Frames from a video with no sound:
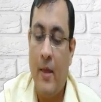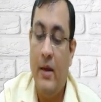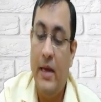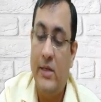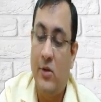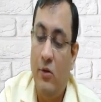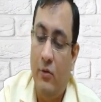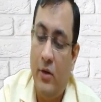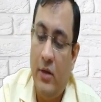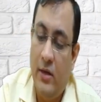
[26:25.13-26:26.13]
Let's go
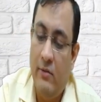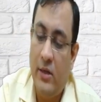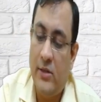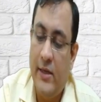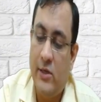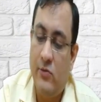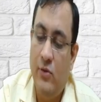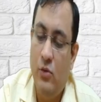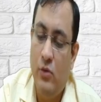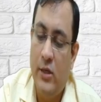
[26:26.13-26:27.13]
for the reverse case.
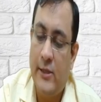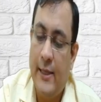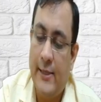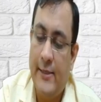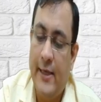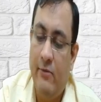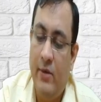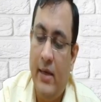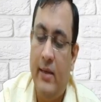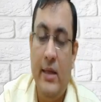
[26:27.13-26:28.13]
VU is less than
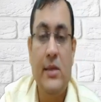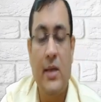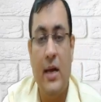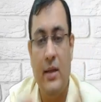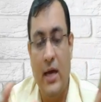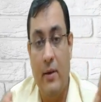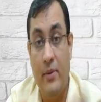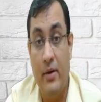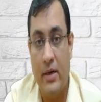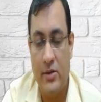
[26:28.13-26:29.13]
VL. These are the
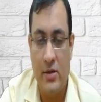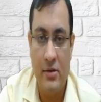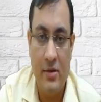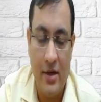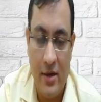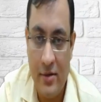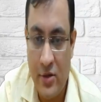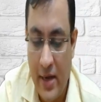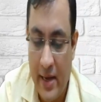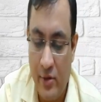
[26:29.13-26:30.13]
arbitrage
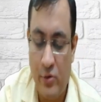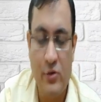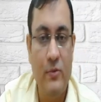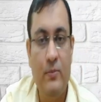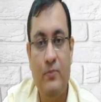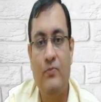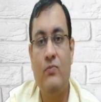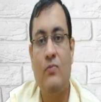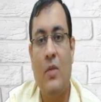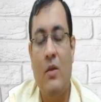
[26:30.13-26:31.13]
scenarios.
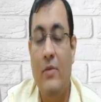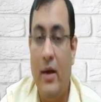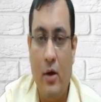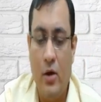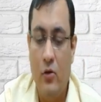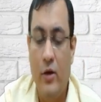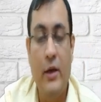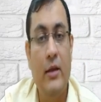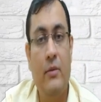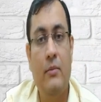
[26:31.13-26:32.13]
We are not
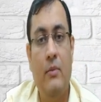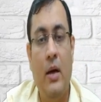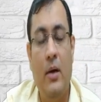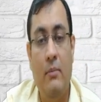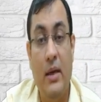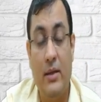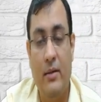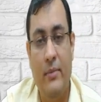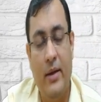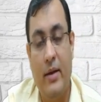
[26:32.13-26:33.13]
doing in
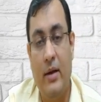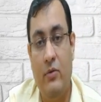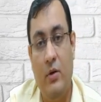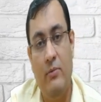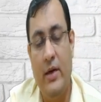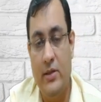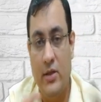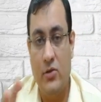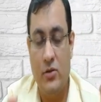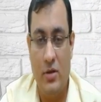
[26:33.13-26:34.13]
mathematical form. We are
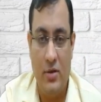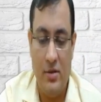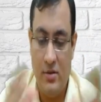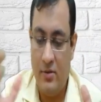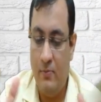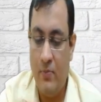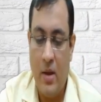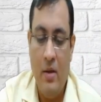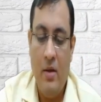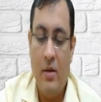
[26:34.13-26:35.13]
just
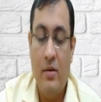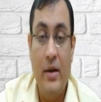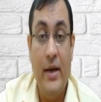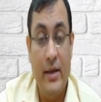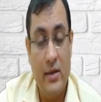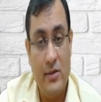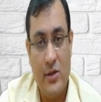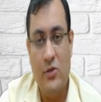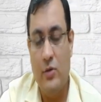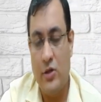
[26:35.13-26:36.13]
creating a
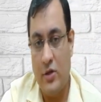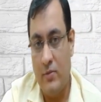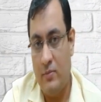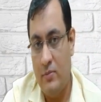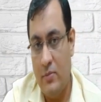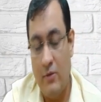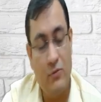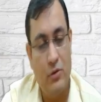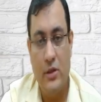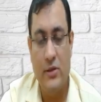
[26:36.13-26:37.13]
situation. Of
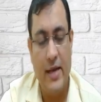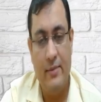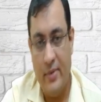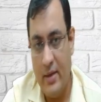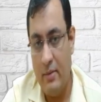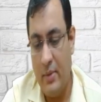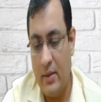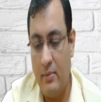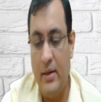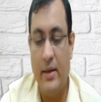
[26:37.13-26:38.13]
course, this can be done
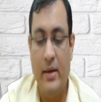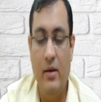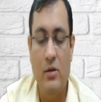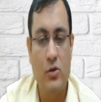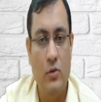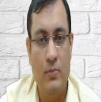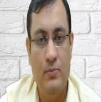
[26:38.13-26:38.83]
mathematically also.